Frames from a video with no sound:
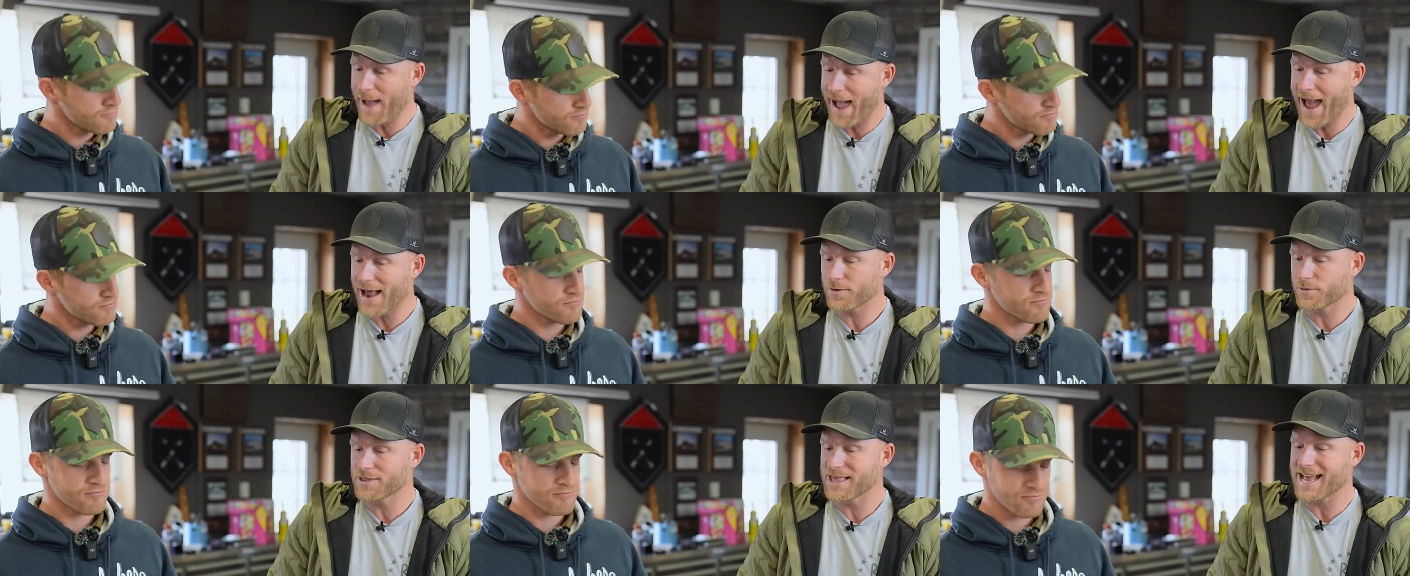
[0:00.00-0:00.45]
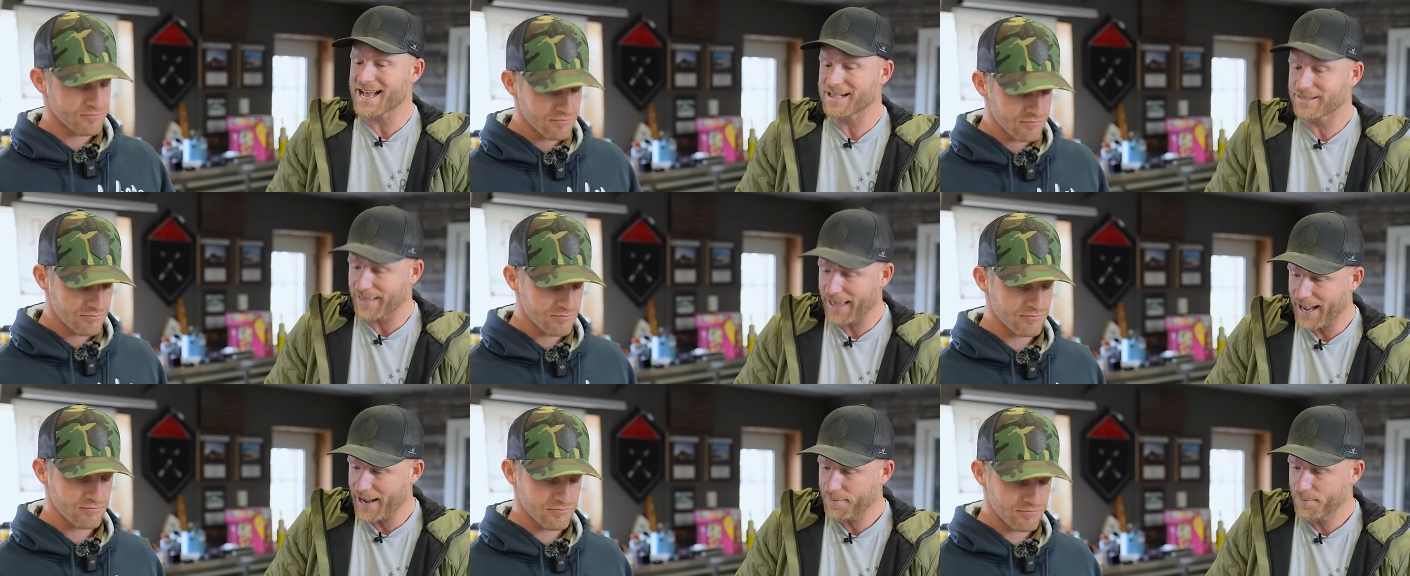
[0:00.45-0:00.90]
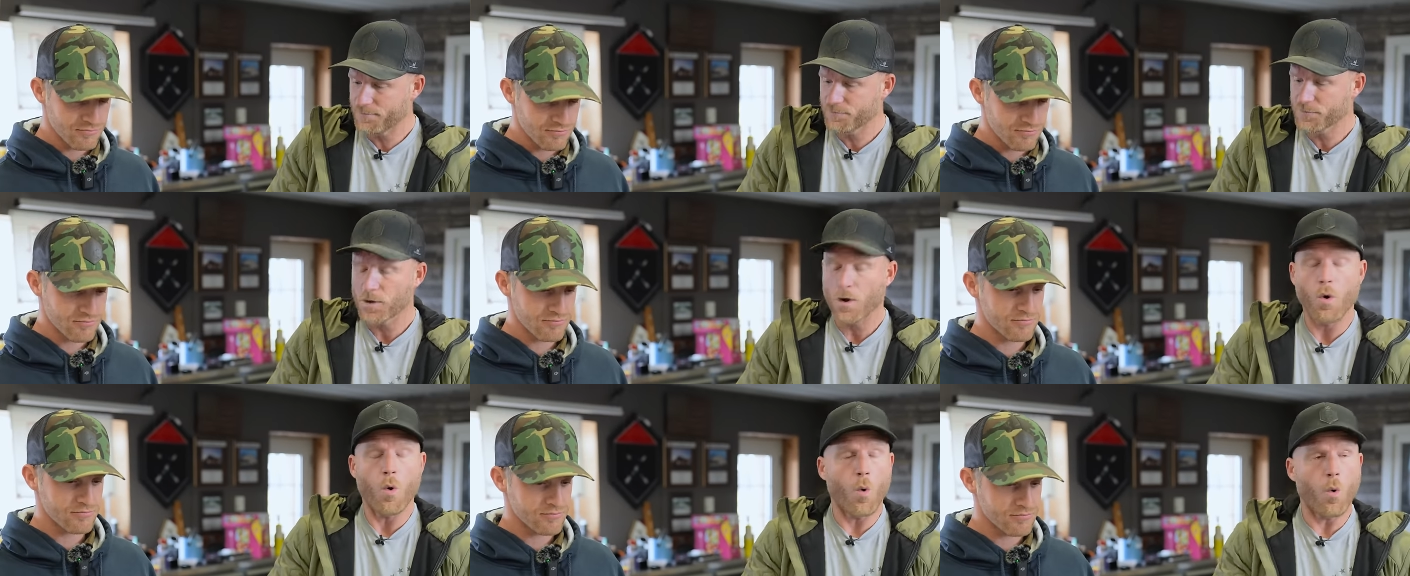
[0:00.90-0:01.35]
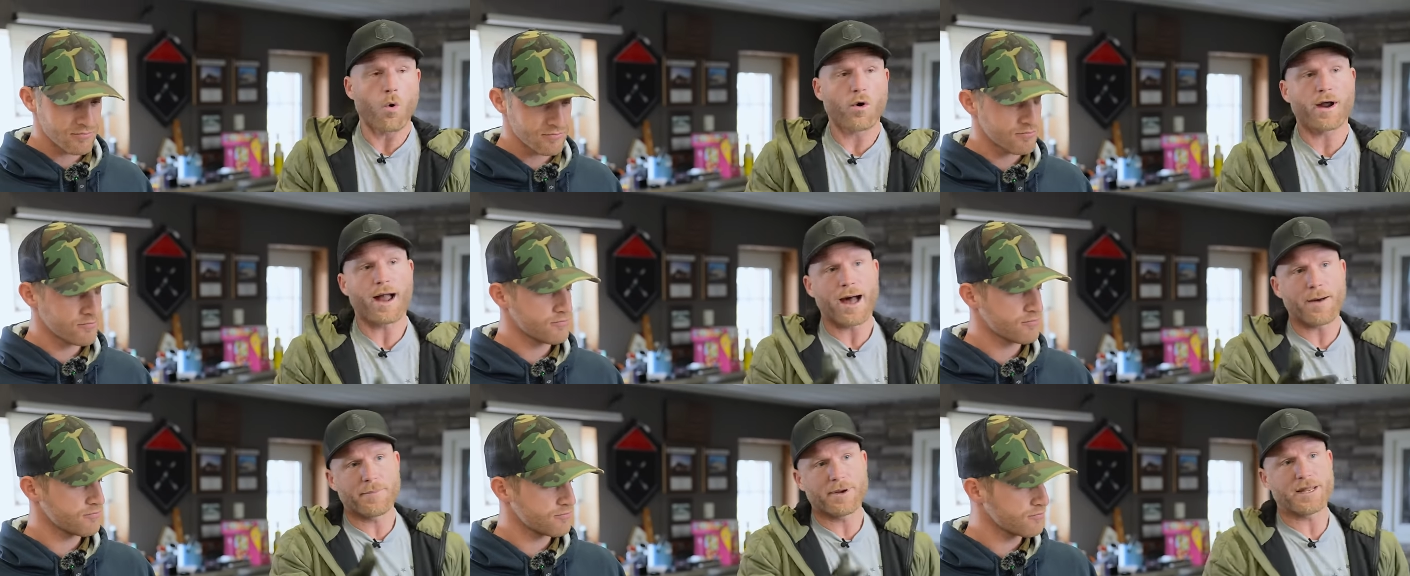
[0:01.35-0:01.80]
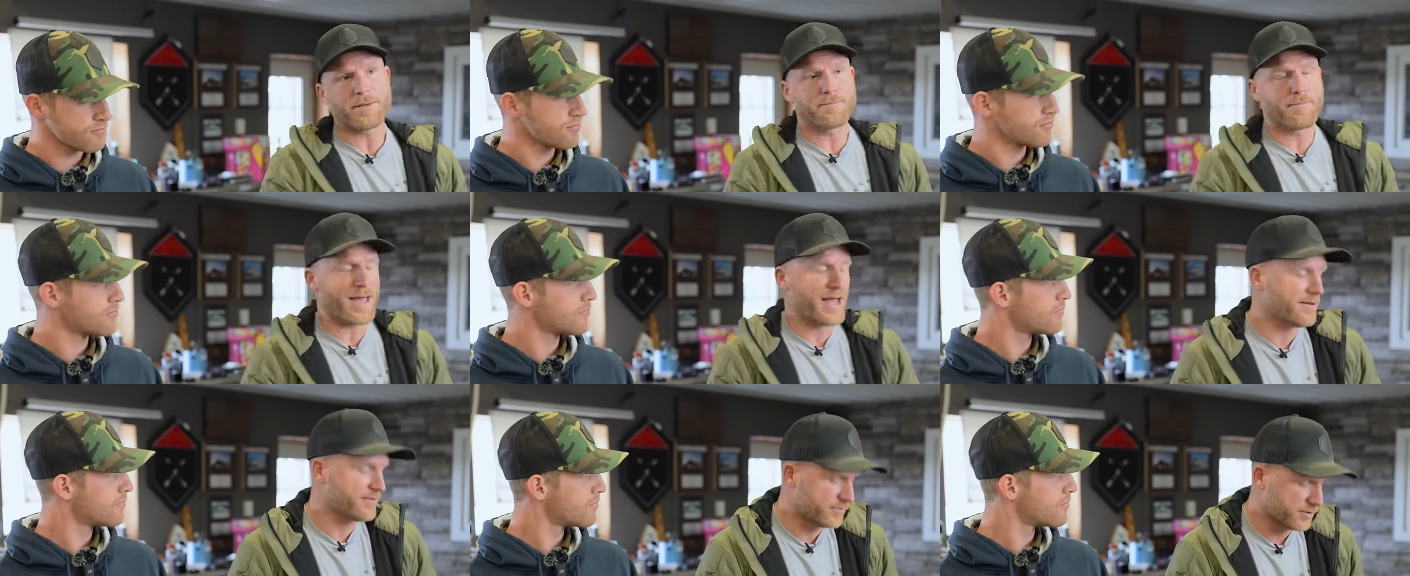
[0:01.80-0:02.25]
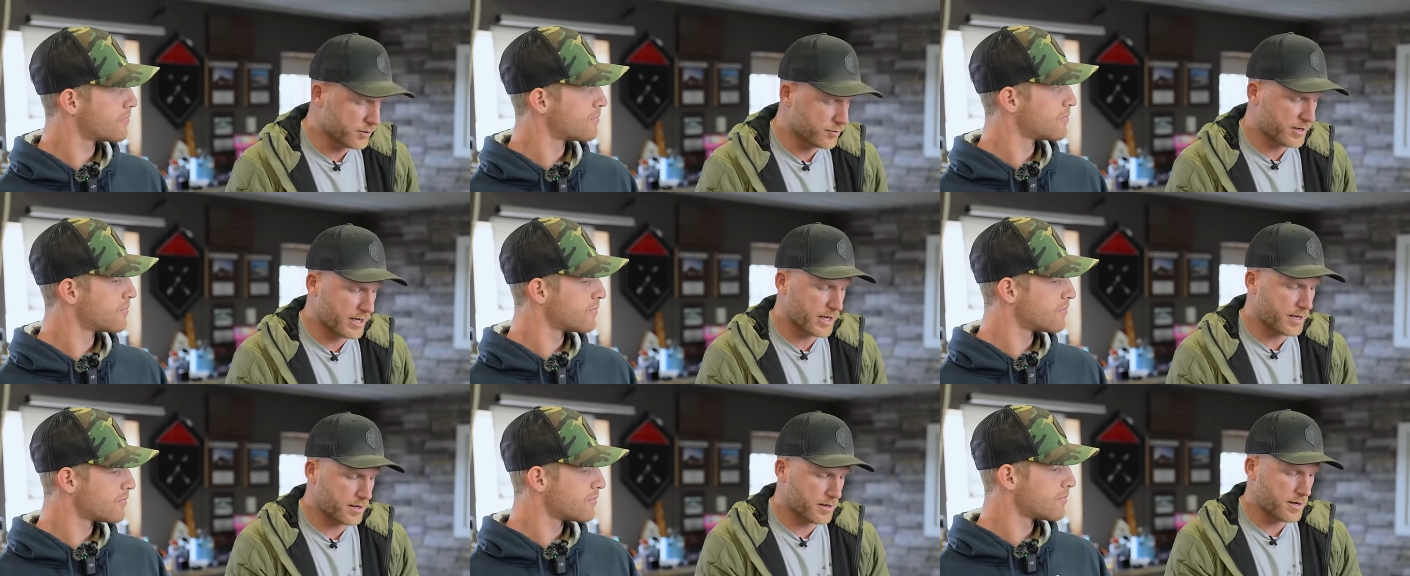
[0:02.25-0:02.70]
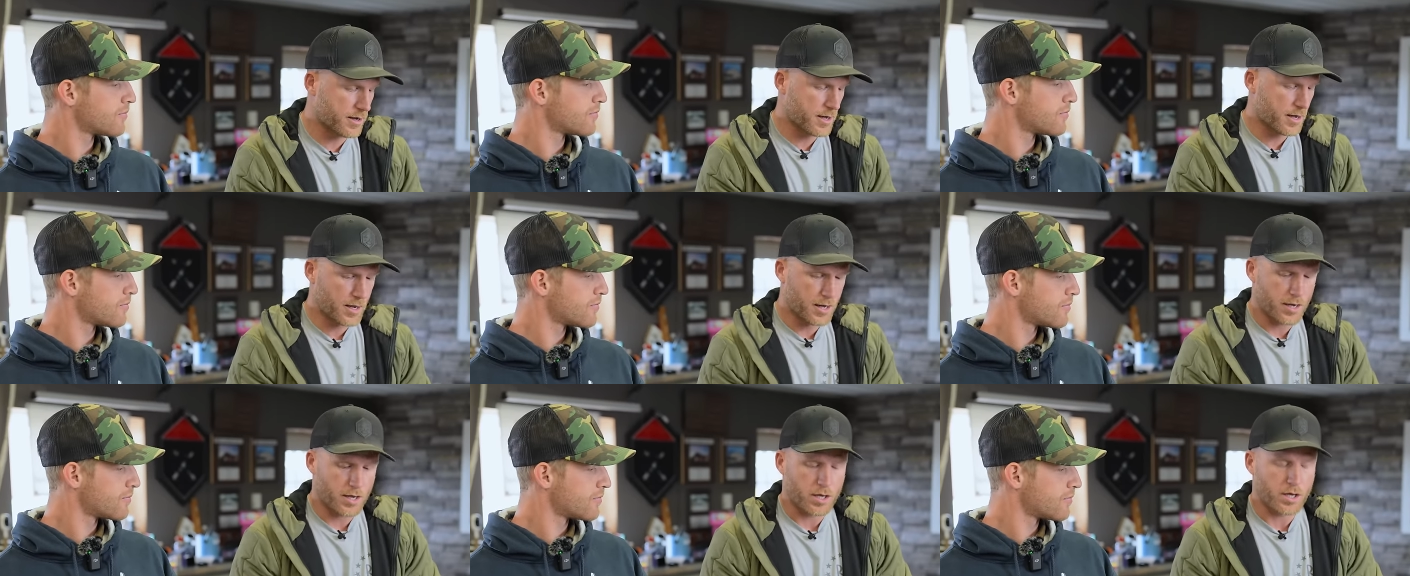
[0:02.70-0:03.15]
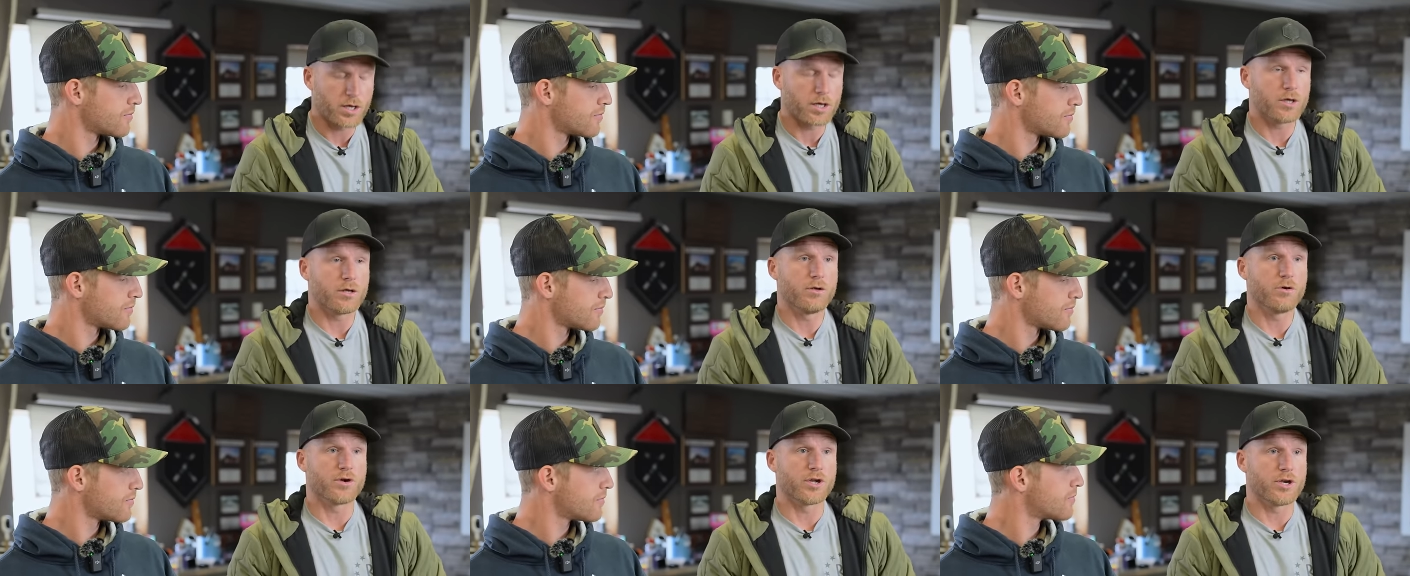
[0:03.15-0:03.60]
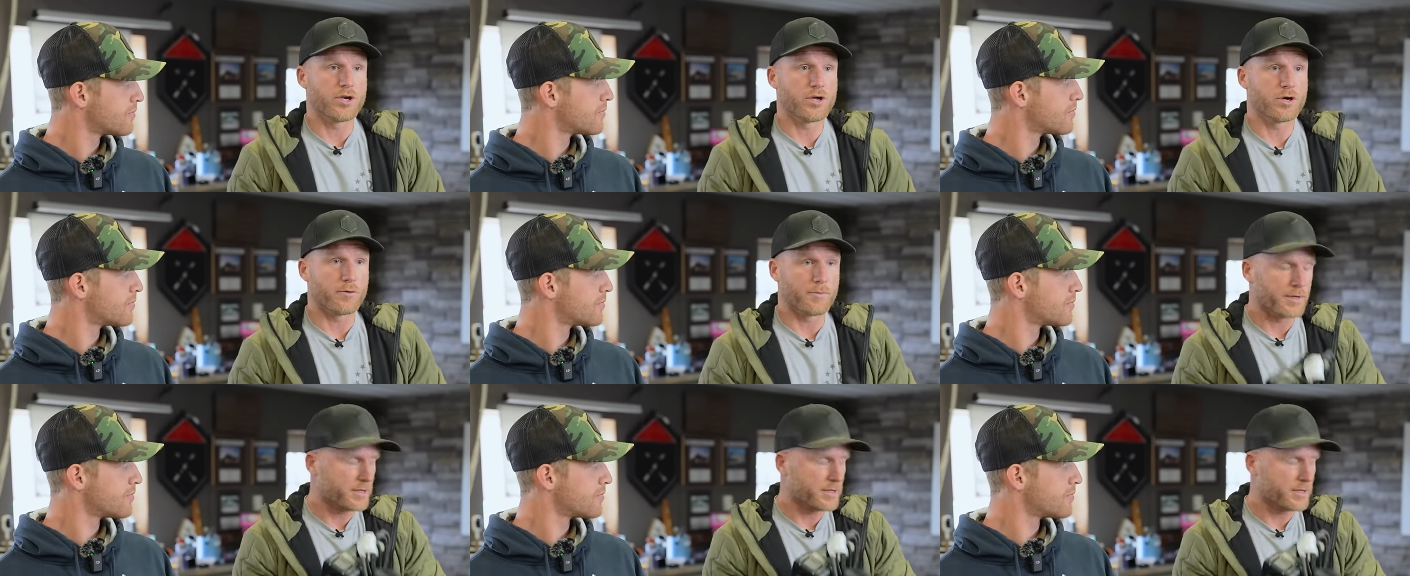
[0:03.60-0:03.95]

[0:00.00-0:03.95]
Speaker 1: battery they claim or how many bends you can you can do.